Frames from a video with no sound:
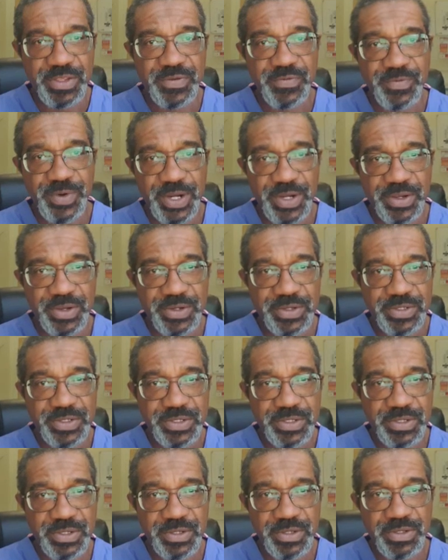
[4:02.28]
by your
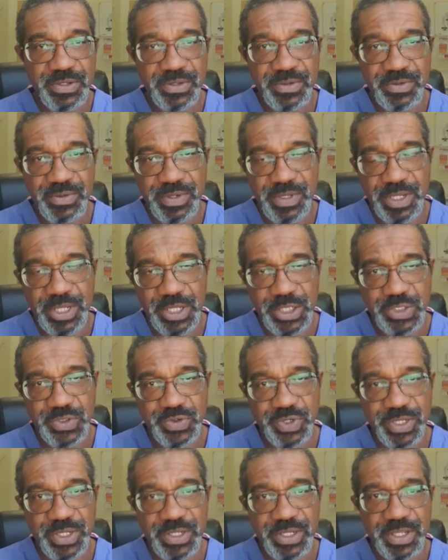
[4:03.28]

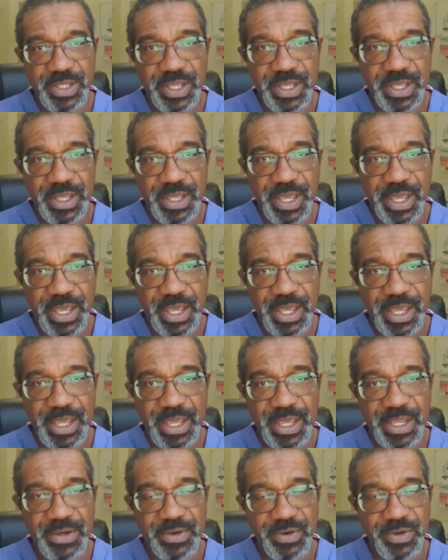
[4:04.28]
history
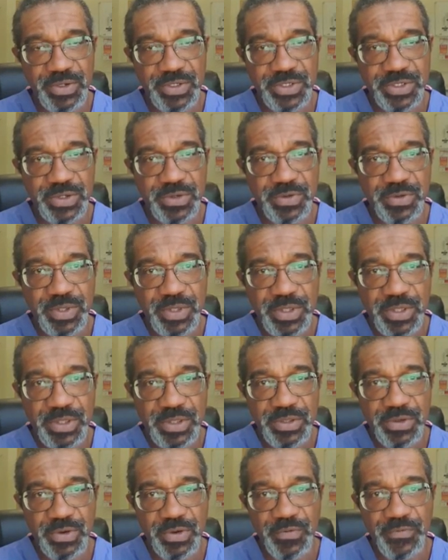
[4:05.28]
and also
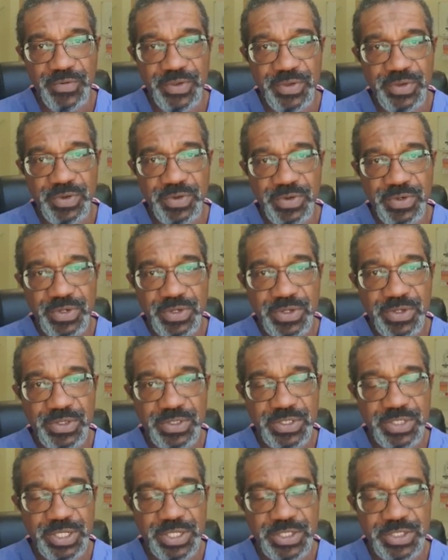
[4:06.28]
your video
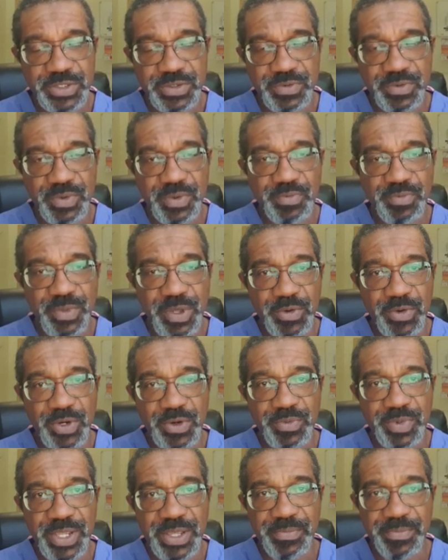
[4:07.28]
consultation may well
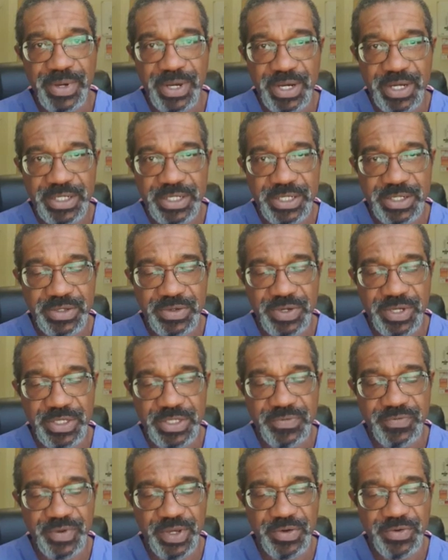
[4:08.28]
play a part in your
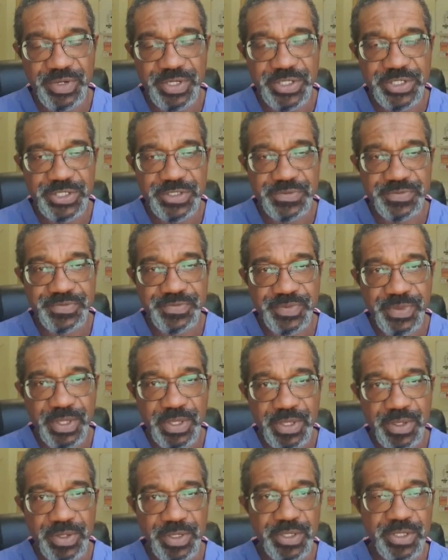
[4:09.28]
evaluation,
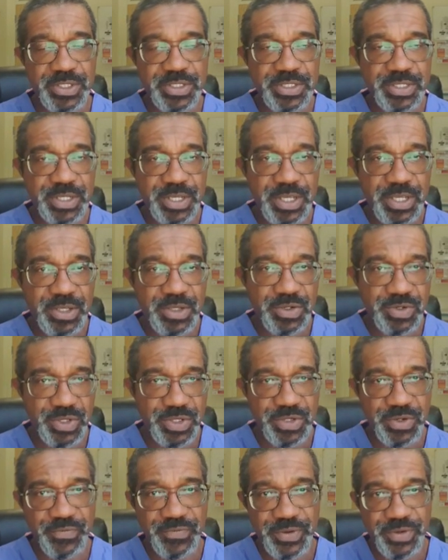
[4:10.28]
because during
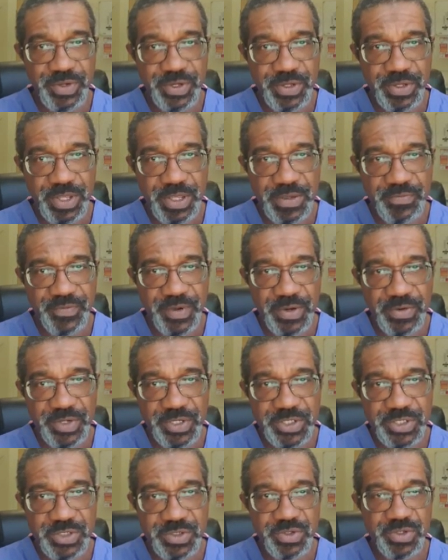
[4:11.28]
your video
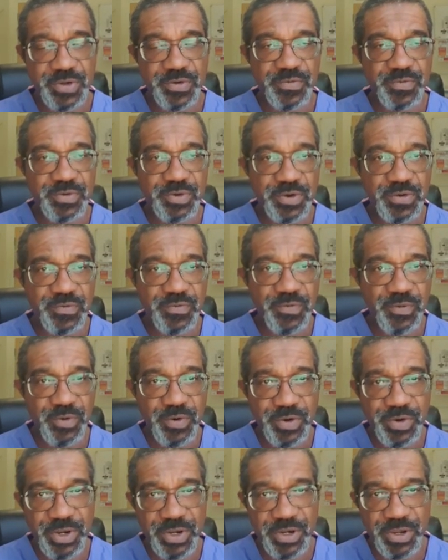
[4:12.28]
evaluation you'll have looked for
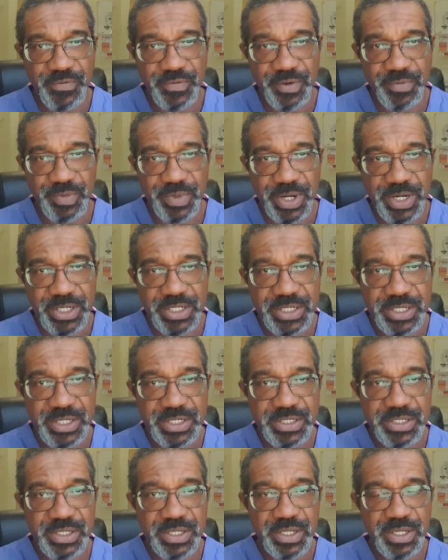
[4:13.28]
cranial
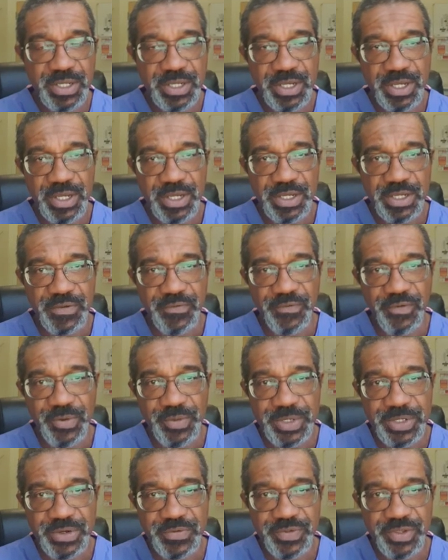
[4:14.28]
abnormalities,
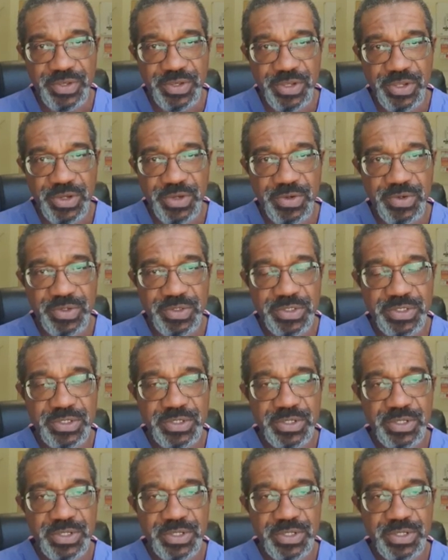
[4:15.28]
deformity of the nose,